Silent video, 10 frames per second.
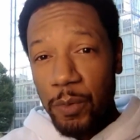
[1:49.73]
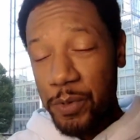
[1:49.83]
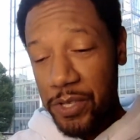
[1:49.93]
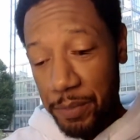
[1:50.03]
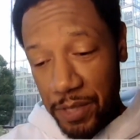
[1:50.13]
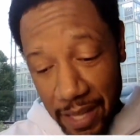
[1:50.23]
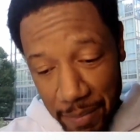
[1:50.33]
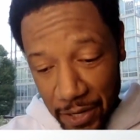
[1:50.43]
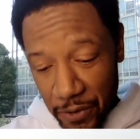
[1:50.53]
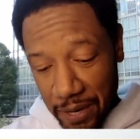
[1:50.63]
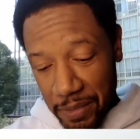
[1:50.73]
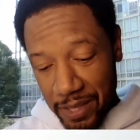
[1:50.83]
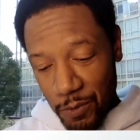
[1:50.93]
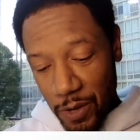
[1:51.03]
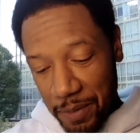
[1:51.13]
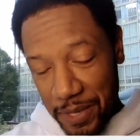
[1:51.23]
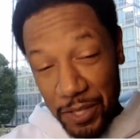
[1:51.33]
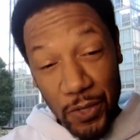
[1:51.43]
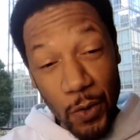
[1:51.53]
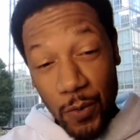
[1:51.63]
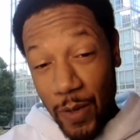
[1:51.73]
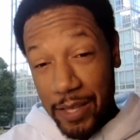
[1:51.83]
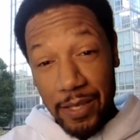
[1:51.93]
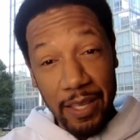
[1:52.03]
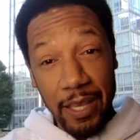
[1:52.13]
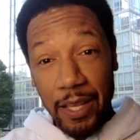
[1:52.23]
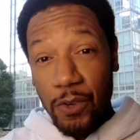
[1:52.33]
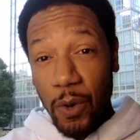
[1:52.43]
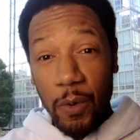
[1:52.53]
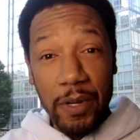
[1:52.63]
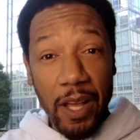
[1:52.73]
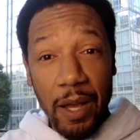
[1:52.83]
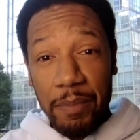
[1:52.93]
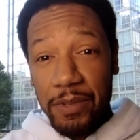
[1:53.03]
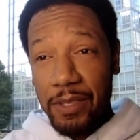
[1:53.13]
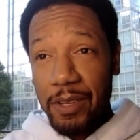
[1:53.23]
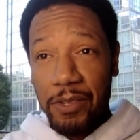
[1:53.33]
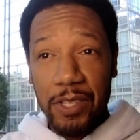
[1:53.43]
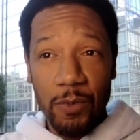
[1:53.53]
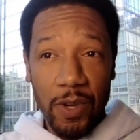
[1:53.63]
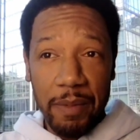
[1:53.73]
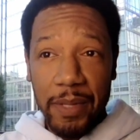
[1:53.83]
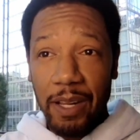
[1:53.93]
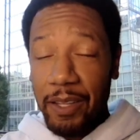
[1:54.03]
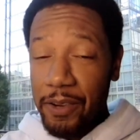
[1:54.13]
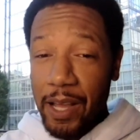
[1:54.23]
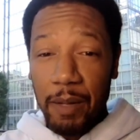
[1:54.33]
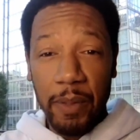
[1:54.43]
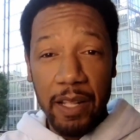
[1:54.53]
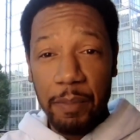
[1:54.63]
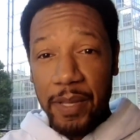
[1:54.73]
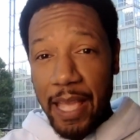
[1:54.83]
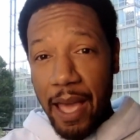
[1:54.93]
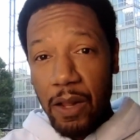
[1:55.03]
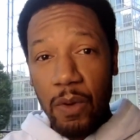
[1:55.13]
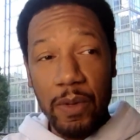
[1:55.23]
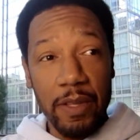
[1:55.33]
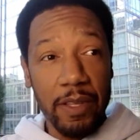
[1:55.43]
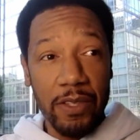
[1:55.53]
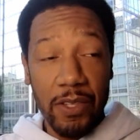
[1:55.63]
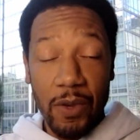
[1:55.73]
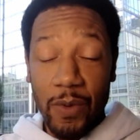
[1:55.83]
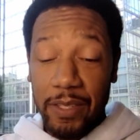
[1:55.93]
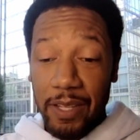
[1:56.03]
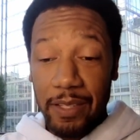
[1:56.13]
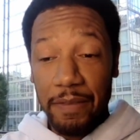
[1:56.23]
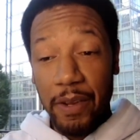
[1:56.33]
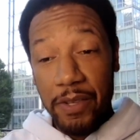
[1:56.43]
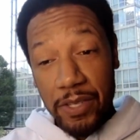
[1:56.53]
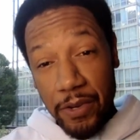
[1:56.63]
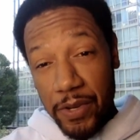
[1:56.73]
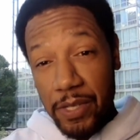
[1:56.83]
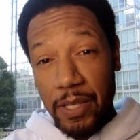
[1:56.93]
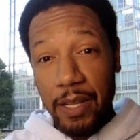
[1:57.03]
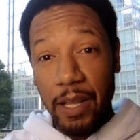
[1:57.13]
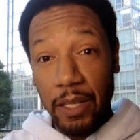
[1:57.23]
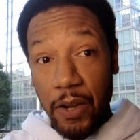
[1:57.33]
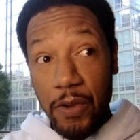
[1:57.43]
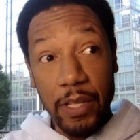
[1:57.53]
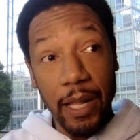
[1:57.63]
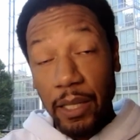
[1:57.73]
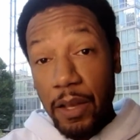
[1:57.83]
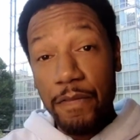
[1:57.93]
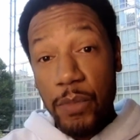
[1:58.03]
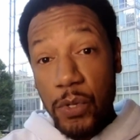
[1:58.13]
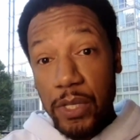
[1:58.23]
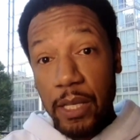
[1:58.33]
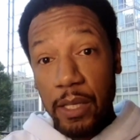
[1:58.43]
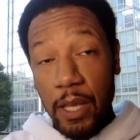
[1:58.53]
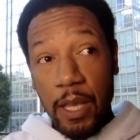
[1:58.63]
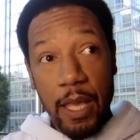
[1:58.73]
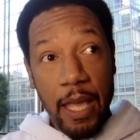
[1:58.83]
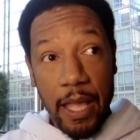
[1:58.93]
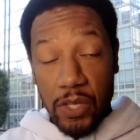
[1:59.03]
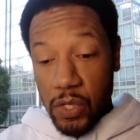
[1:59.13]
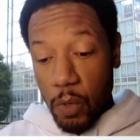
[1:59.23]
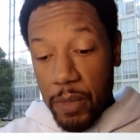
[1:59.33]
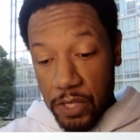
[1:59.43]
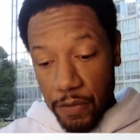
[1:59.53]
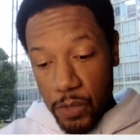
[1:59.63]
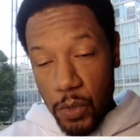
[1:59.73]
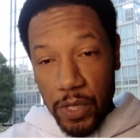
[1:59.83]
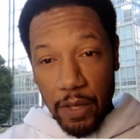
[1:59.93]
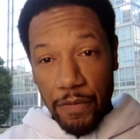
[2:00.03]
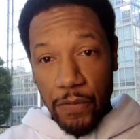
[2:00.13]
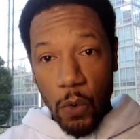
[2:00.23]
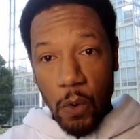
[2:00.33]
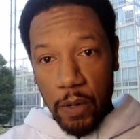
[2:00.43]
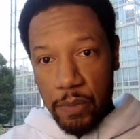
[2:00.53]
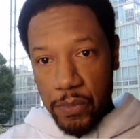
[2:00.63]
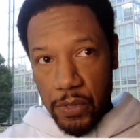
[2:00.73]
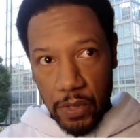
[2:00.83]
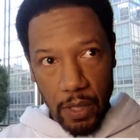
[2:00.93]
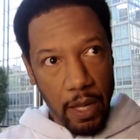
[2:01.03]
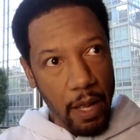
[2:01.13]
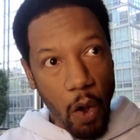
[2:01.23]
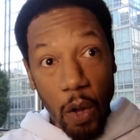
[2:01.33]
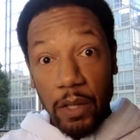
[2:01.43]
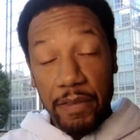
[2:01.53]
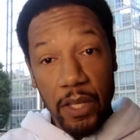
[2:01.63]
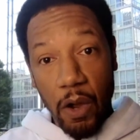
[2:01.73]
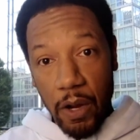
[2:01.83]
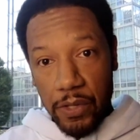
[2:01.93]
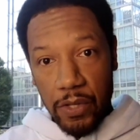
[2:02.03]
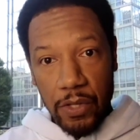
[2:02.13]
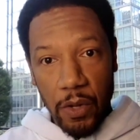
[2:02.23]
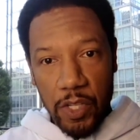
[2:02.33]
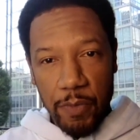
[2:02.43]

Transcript: It was something that my grandmother wanted me to do as a kid growing up. You know, she wanted me to learn how to play the piano, and, and so I took that very seriously, and I learned and I love music. And so much of music informs uh, all of the arts, you know, right.